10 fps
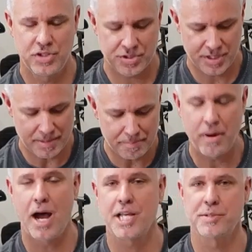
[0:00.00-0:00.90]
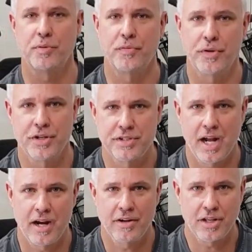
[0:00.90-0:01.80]
just impossible for your
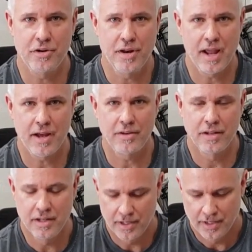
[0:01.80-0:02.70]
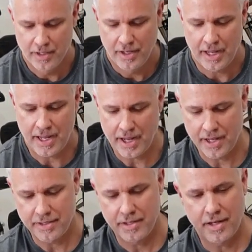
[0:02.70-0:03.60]
tire to go down.
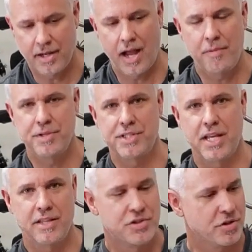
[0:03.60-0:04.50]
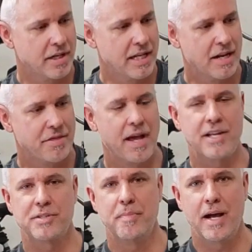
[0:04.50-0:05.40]
And I would say that you're going to get
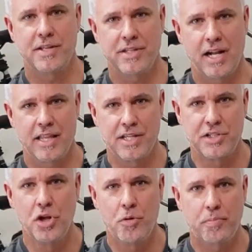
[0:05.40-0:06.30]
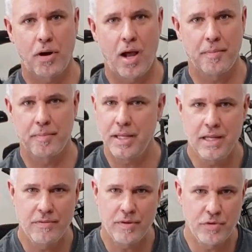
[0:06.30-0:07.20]
1,000 miles out of these, no problem,
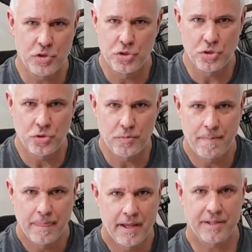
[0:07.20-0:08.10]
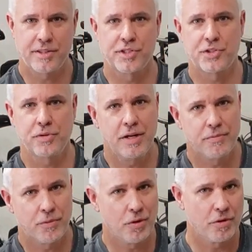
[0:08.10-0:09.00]
even if you do hit the street
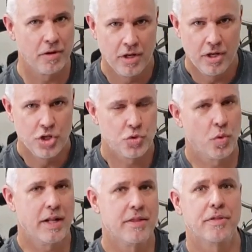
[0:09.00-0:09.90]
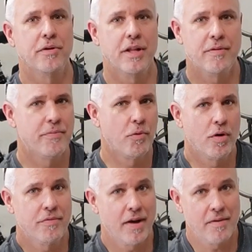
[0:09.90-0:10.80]
for 20, 30,
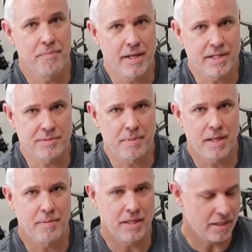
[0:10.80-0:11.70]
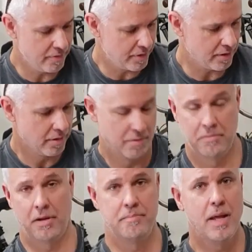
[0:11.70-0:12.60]
45 minutes, maybe
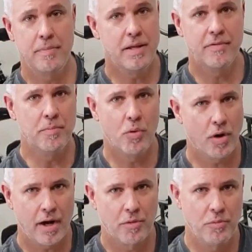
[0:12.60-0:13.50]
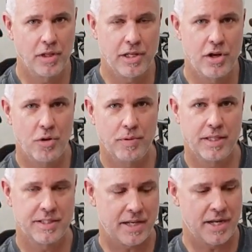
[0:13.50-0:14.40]
even more. I don't really know what
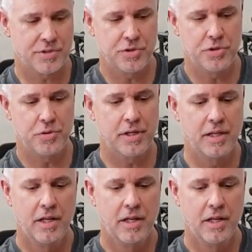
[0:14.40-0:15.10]
these guys are doing,